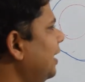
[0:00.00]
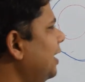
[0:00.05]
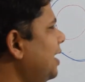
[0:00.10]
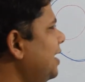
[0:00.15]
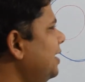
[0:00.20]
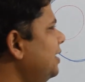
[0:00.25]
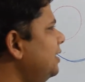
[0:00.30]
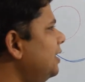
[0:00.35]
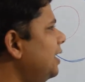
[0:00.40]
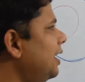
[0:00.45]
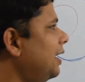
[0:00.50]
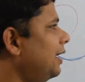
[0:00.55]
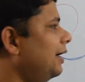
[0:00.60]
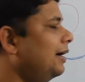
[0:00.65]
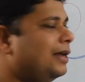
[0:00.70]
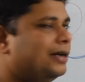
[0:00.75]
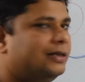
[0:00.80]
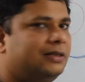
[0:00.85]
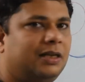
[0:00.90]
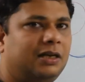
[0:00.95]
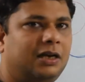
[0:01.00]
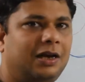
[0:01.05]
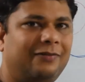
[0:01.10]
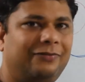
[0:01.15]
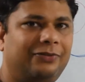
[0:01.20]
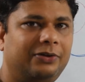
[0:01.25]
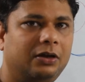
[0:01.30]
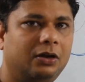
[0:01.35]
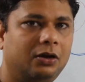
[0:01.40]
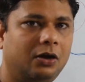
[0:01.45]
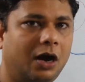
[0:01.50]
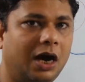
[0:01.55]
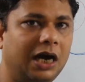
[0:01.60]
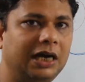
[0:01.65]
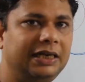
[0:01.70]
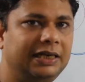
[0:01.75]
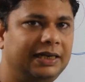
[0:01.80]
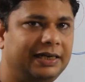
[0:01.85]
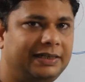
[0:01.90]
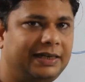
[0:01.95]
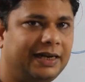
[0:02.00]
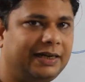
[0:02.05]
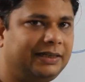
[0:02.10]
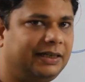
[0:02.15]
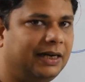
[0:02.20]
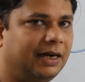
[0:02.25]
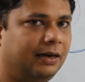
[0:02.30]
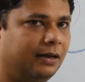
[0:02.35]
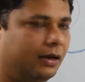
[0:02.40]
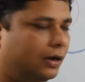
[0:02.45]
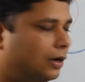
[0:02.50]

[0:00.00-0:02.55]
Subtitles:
in reduction of undetected